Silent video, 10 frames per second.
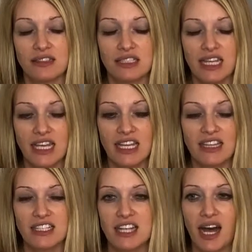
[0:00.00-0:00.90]
taking the
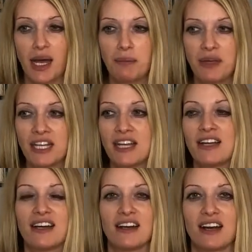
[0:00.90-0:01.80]
time.
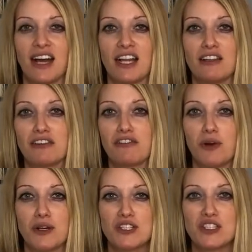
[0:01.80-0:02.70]
I look
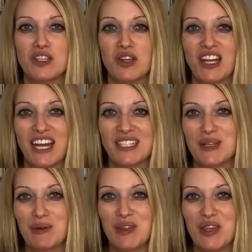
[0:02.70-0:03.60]
forward to connecting
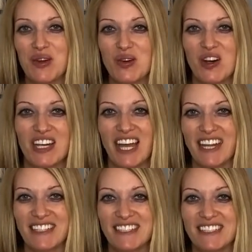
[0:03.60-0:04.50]
with you
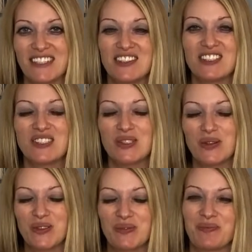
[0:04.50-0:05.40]
again soon.
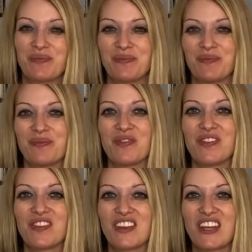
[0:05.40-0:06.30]

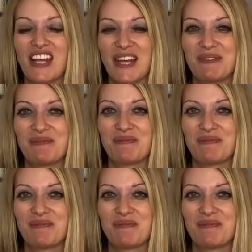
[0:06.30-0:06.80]
Good night.